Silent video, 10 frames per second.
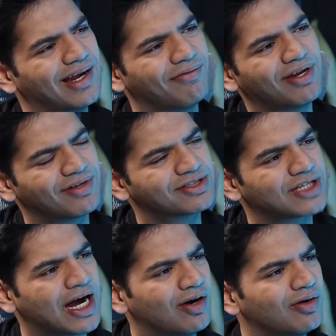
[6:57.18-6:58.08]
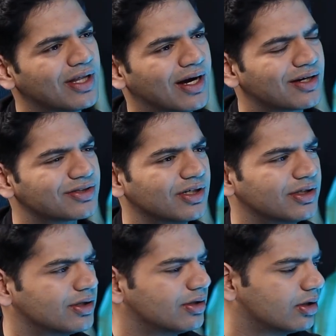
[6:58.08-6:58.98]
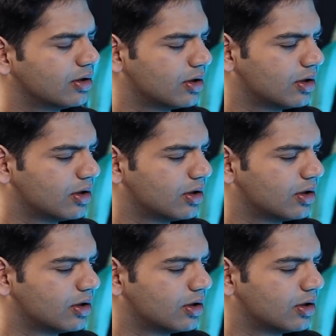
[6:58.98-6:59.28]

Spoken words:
In everyone's childhood, there are certain